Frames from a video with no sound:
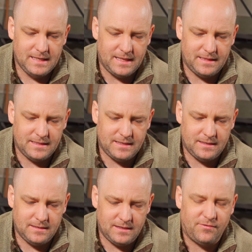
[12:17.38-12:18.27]
And
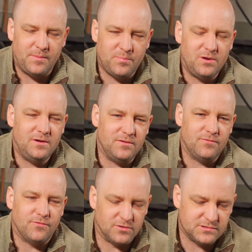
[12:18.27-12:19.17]
then if I put it in
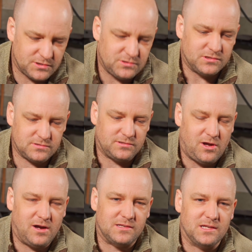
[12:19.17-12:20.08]
first, it just
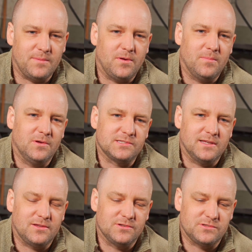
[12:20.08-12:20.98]
locks up almost
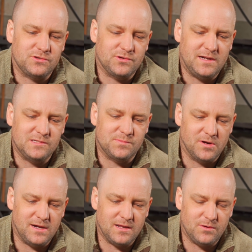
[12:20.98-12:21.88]
like there's a trans
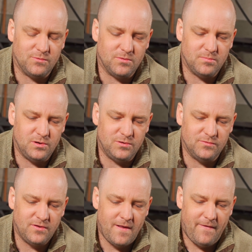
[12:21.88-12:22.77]
brake and it won't
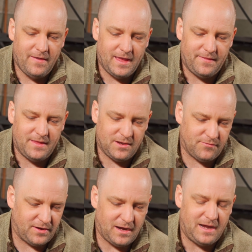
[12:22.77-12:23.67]
move. And then
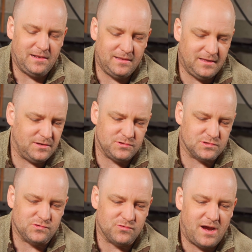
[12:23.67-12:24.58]
if I idle it and
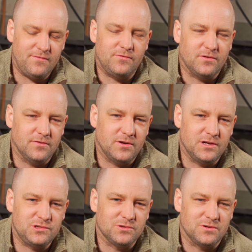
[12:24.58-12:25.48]
just drive it for a
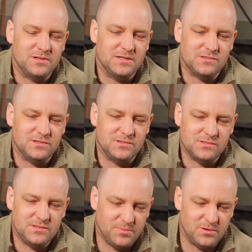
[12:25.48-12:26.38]
very short
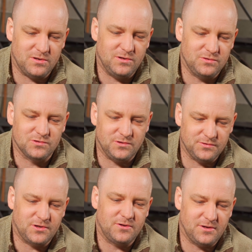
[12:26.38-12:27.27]
distance, put it in
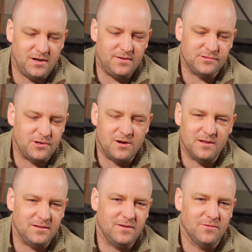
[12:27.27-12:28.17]
neutral, turn it off, start
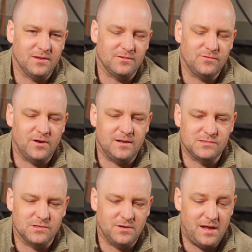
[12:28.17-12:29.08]
it, everything's fine.
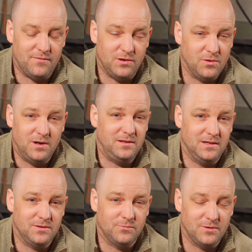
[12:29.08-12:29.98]
So I have no
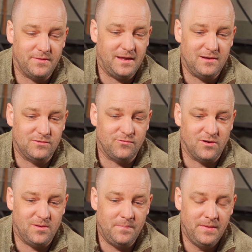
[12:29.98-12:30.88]
idea what that is
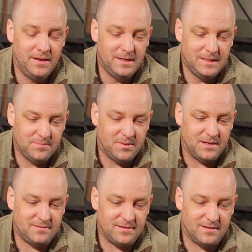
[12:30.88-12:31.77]
from,
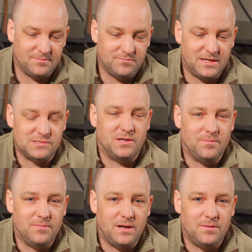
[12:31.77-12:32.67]
but that's
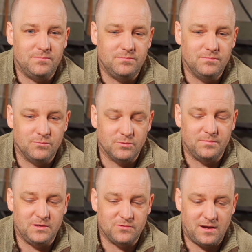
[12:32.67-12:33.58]
something I will
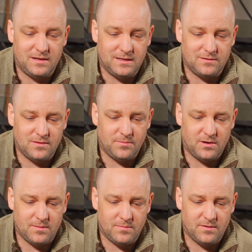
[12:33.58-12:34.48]
be trying to get to the
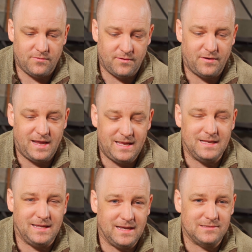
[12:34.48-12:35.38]
bottom of. If I had to
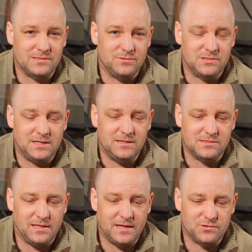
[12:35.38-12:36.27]
guess, I would say
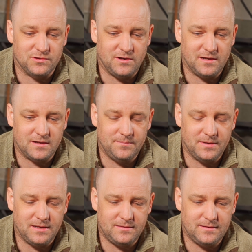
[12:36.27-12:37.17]
it's electronic,
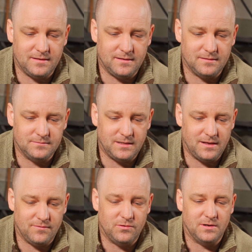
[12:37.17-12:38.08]
but I
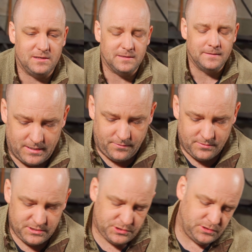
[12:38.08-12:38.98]
have no idea. Another
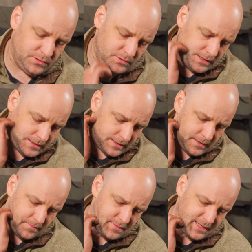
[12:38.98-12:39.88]
issue
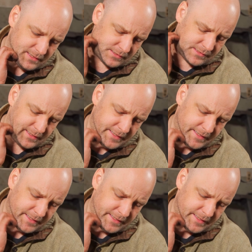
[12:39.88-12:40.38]
is